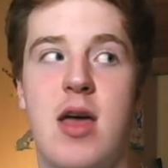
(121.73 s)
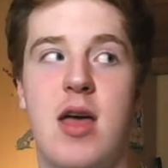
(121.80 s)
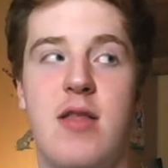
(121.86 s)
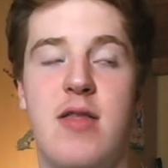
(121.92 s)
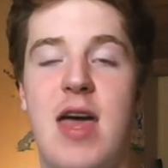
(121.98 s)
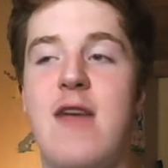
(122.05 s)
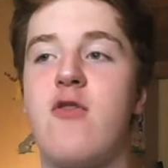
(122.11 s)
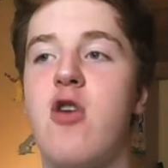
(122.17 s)

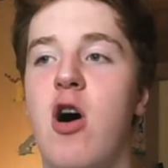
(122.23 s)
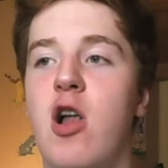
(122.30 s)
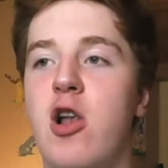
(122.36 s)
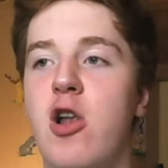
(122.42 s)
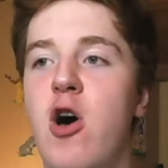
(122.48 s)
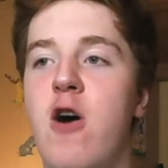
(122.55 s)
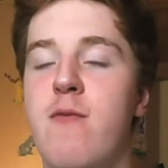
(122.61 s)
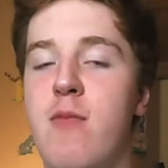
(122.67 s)
They've got a
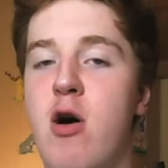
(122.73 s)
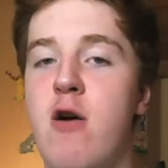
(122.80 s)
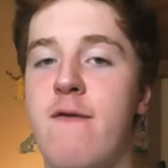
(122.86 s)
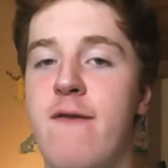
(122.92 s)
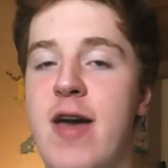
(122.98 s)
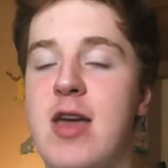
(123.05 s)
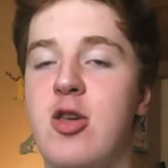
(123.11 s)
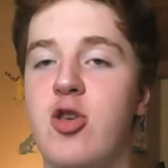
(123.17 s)
lot of
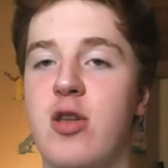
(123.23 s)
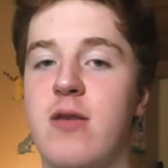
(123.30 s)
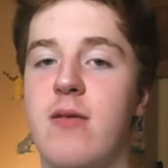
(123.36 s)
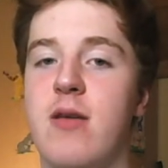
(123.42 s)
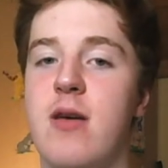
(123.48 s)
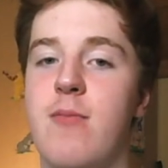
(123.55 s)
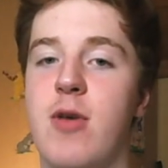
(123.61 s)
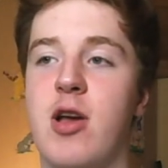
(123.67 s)
motivation
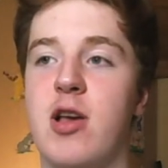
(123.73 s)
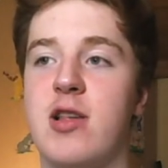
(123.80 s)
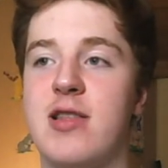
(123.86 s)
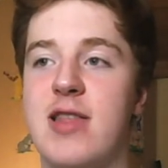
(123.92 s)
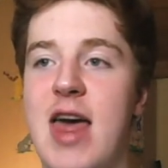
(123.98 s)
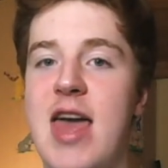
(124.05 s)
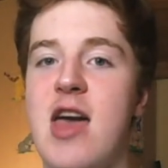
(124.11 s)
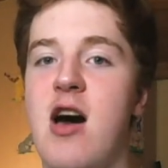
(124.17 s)
because
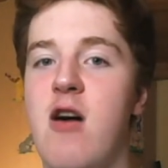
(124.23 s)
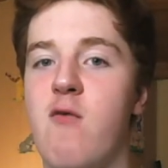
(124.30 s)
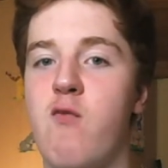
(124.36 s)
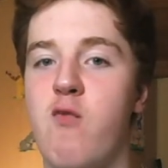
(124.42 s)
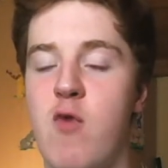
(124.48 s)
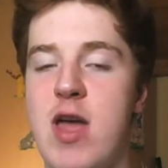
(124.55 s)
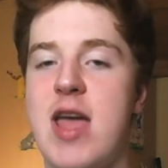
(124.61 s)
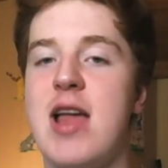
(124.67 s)
they are
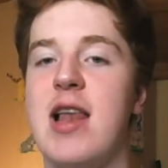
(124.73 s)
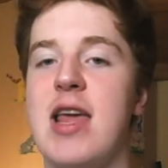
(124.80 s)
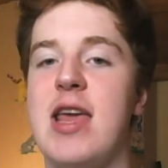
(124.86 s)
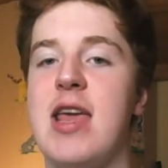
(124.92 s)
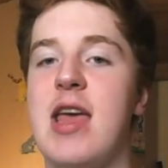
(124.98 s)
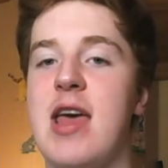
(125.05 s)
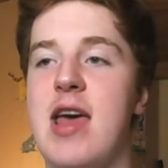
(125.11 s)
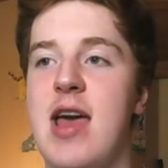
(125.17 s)

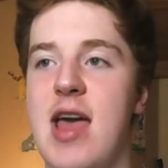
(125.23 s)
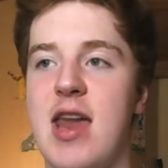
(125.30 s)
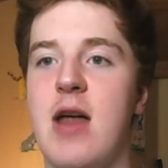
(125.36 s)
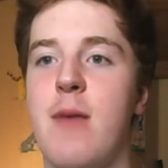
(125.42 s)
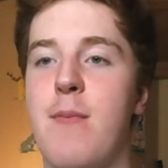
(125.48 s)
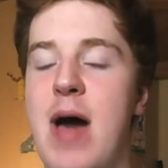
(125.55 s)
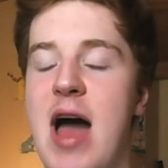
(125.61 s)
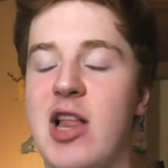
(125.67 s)
really in a
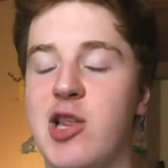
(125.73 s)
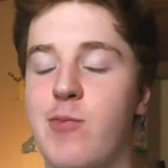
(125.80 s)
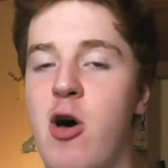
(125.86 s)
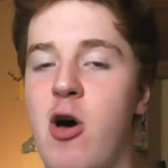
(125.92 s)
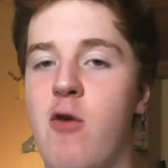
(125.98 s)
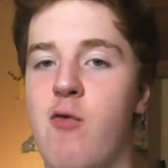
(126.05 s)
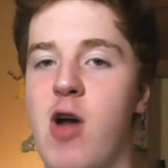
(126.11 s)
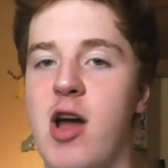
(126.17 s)
bad
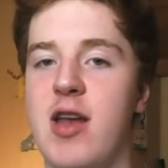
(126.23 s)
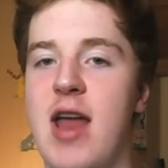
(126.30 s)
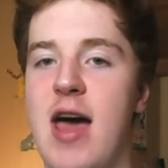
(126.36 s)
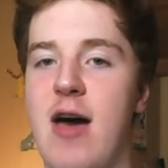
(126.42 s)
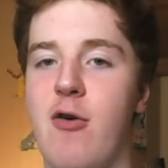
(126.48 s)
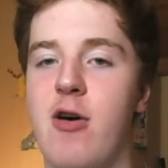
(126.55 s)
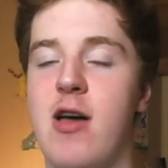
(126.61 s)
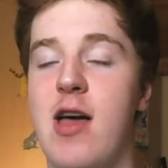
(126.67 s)
spot right now.